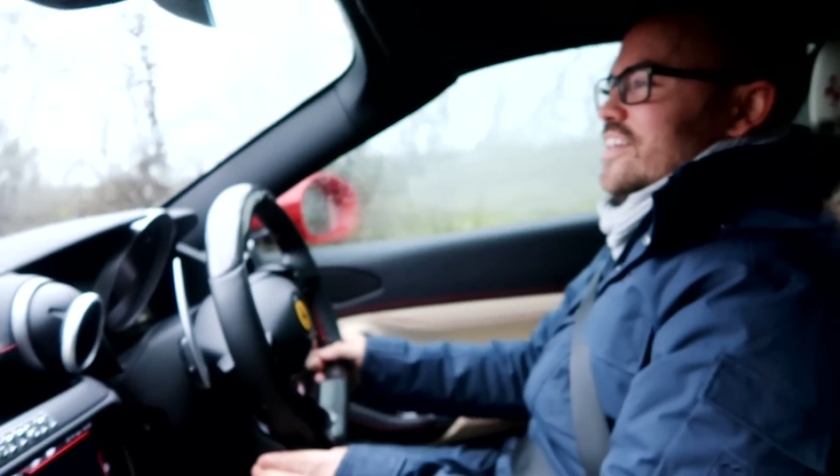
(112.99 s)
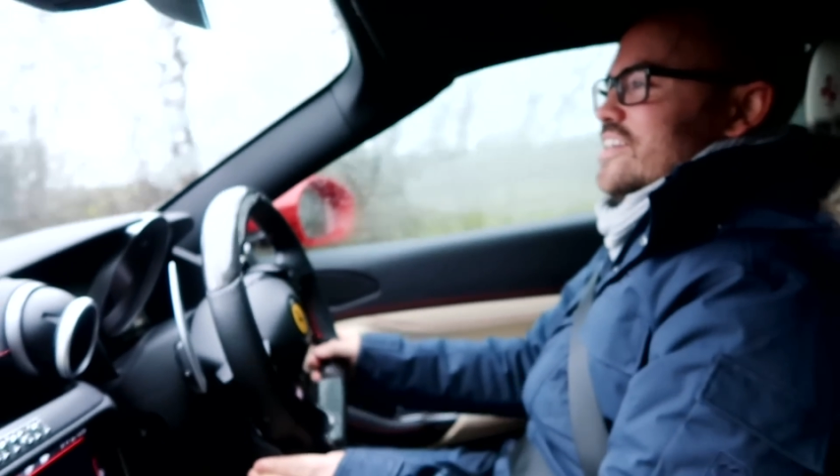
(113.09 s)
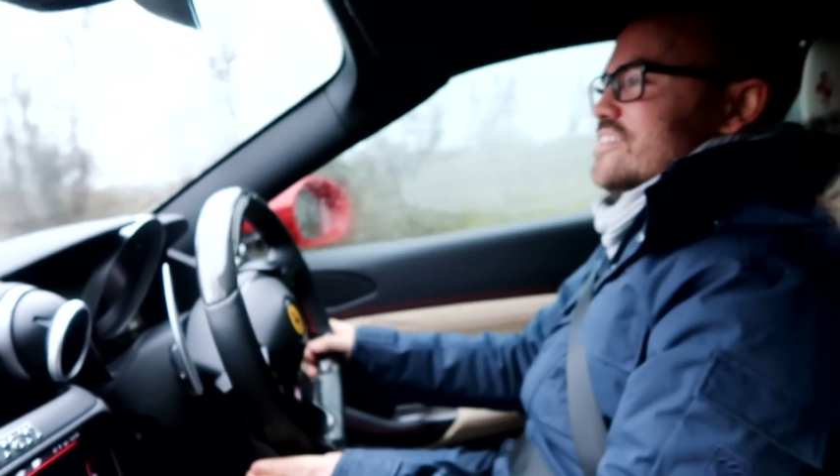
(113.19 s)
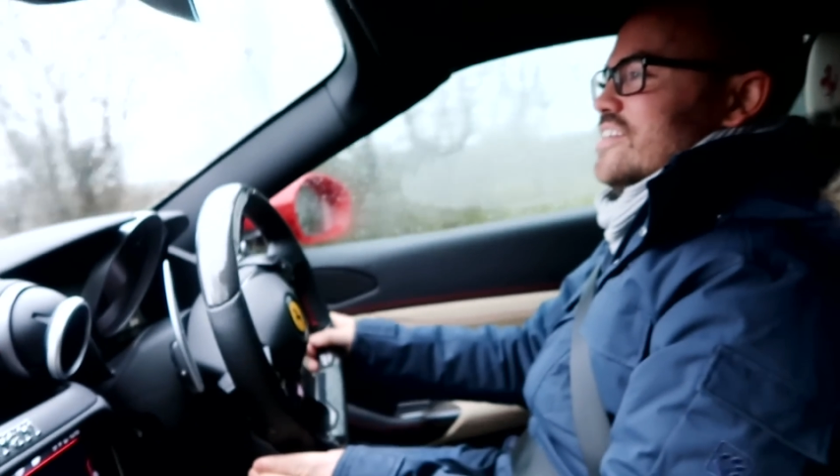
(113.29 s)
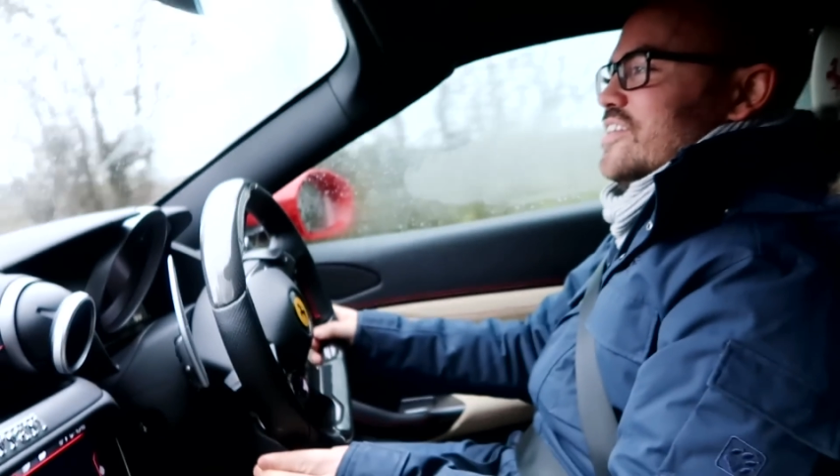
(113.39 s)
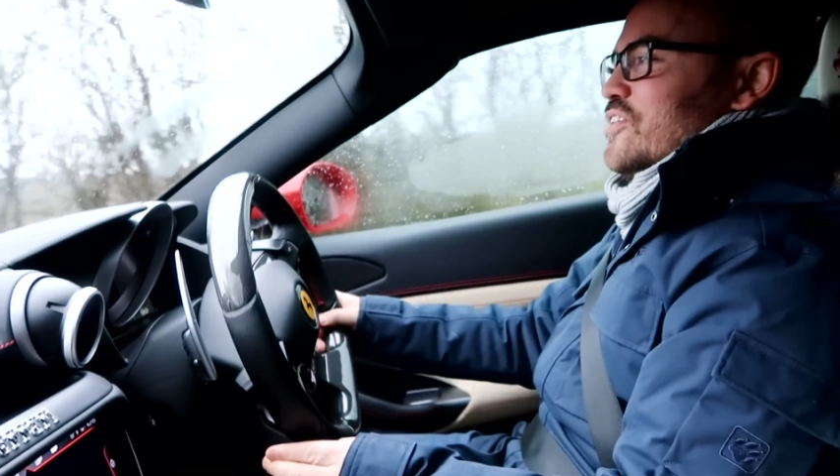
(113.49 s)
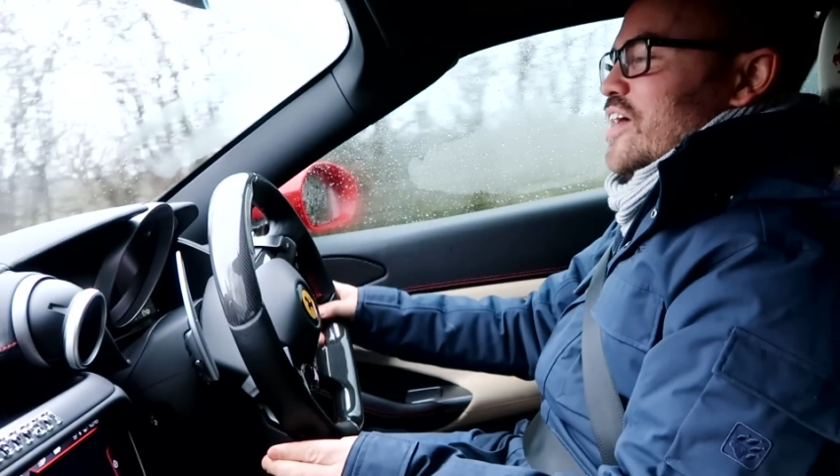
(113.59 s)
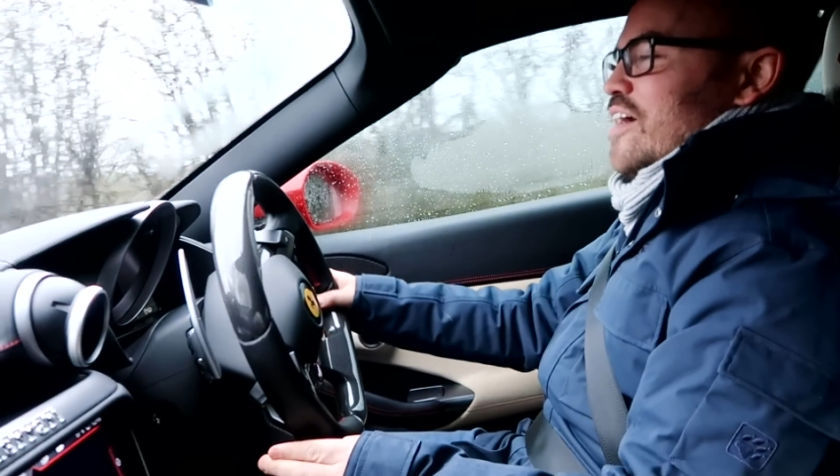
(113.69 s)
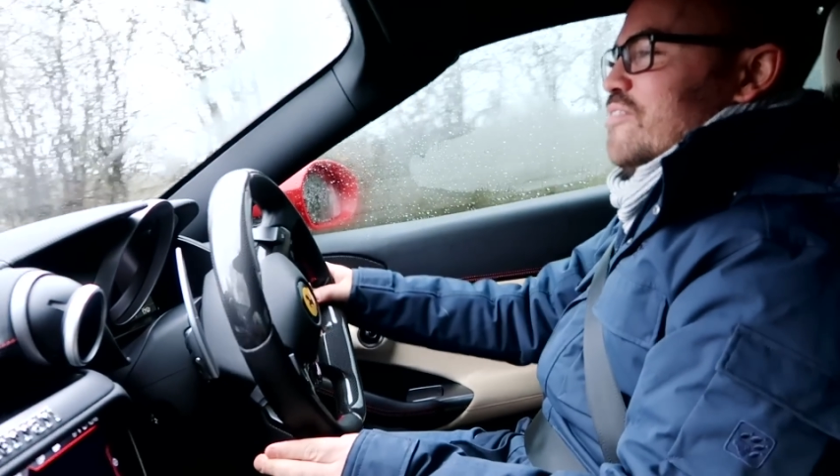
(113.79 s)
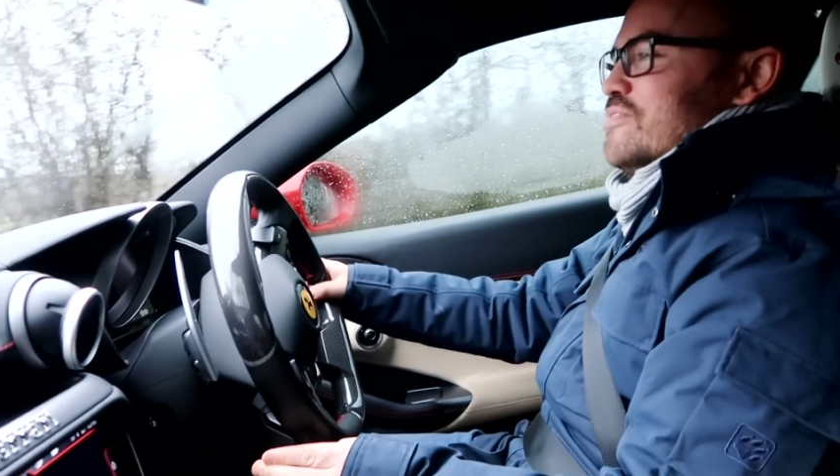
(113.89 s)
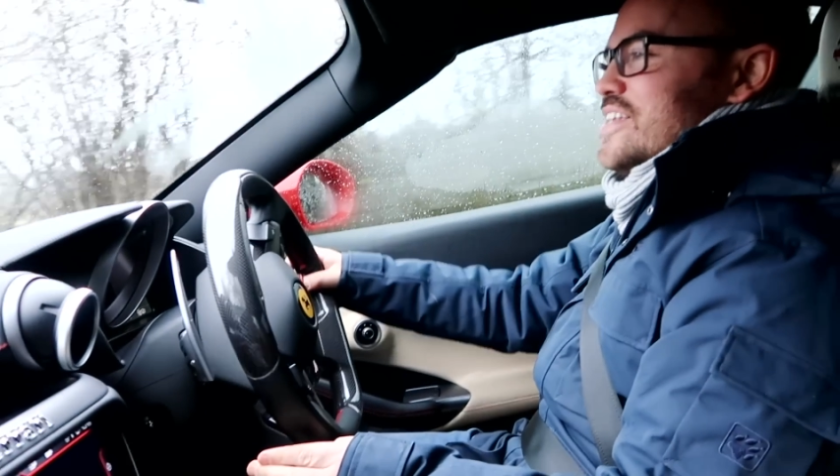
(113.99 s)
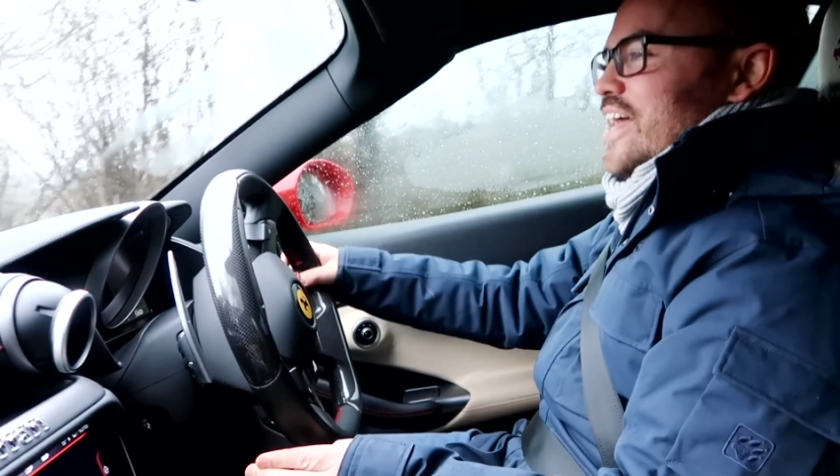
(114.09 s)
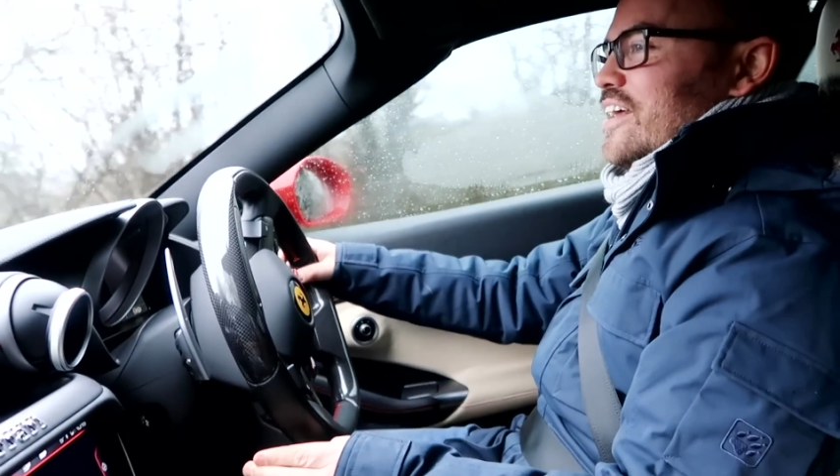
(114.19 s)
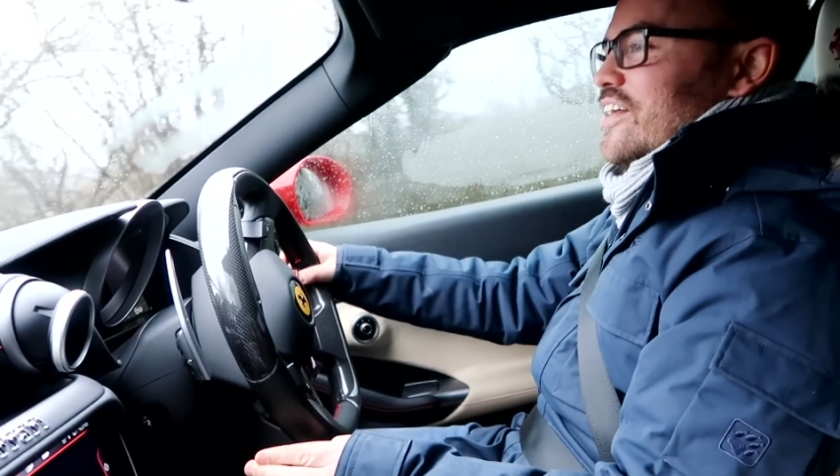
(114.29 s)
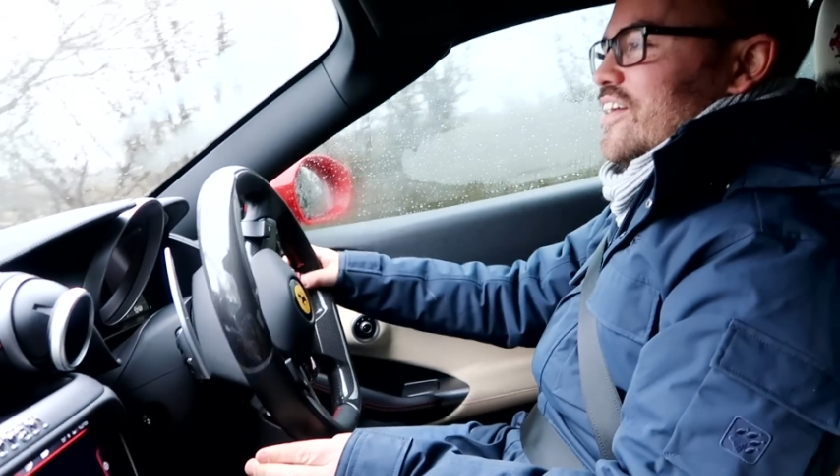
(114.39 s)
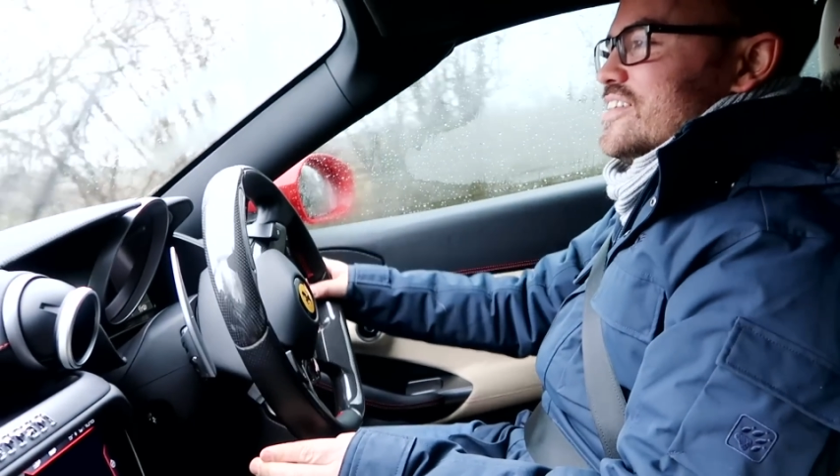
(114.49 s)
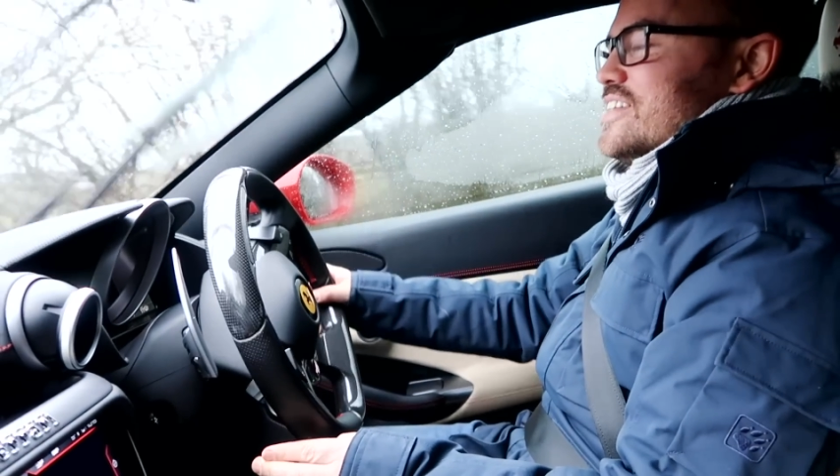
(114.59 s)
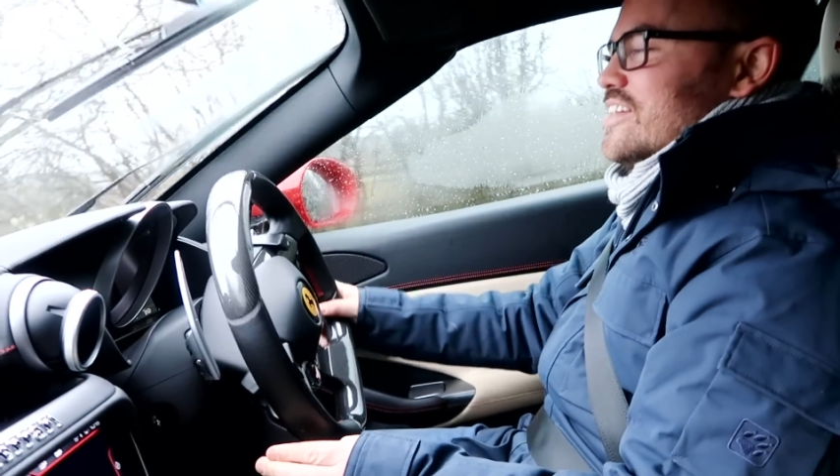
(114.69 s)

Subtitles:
and they used to do Santa Claus